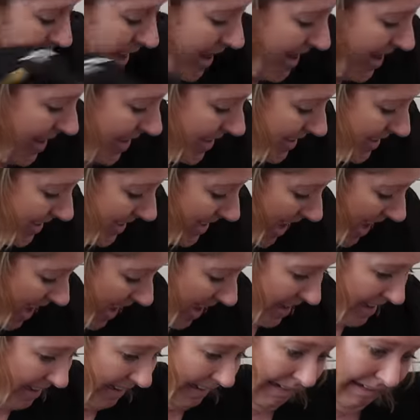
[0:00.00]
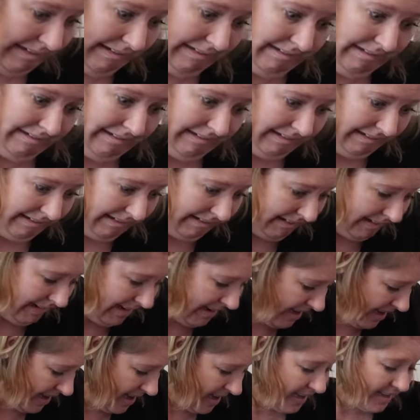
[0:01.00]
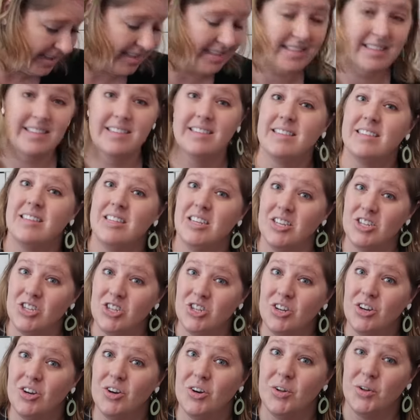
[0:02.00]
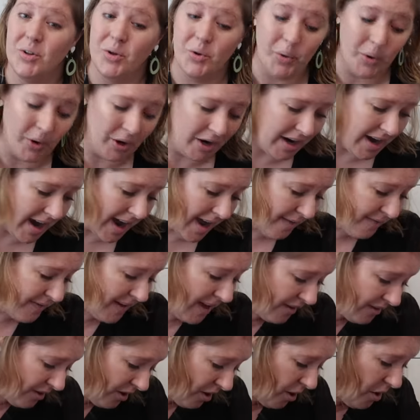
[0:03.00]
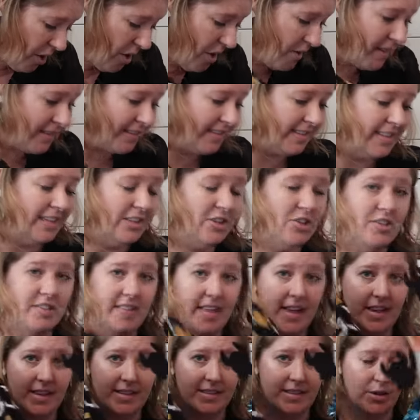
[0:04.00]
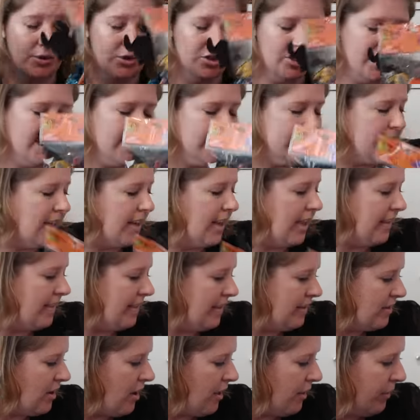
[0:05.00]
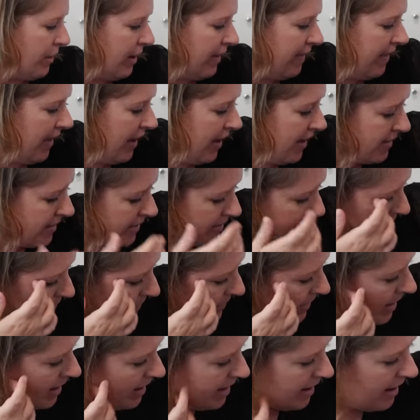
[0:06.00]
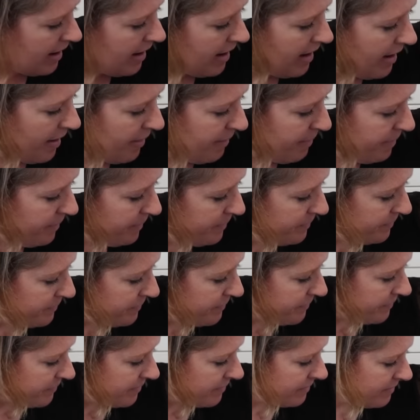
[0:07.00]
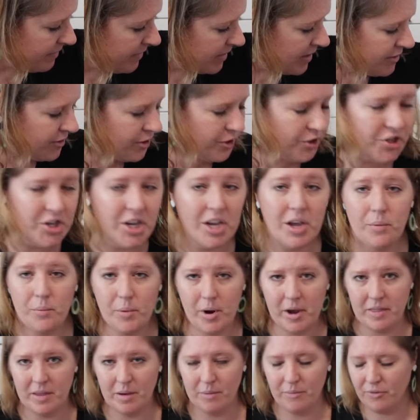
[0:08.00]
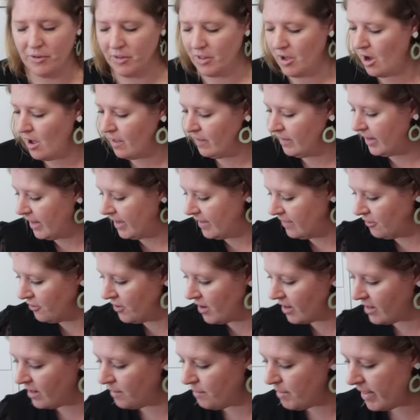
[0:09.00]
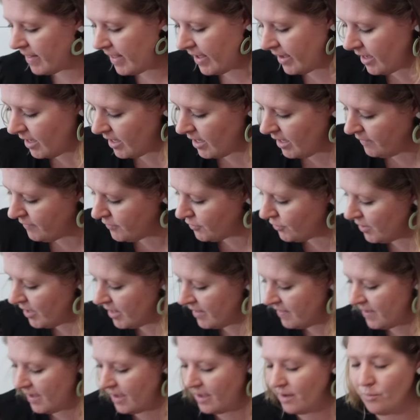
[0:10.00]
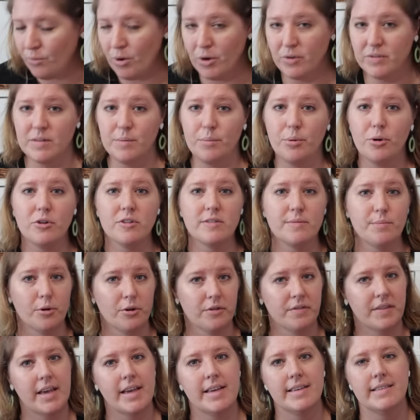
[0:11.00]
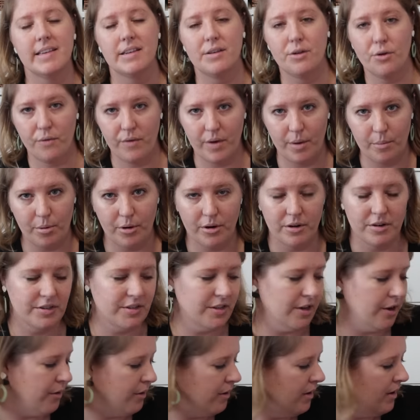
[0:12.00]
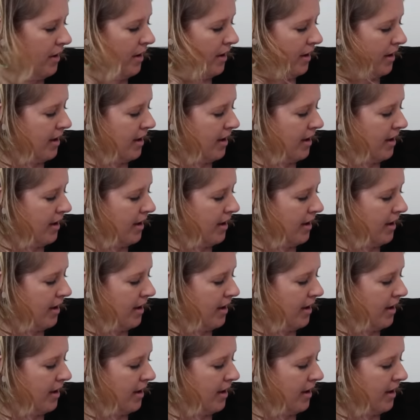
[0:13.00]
like I said, stitch galore. I found all the stitch things. So she is gonna get these Halloween things. Um, so she can wear them for the holiday. They're not gonna be like a gift or anything. Rose and Pearl's birthday is in November, so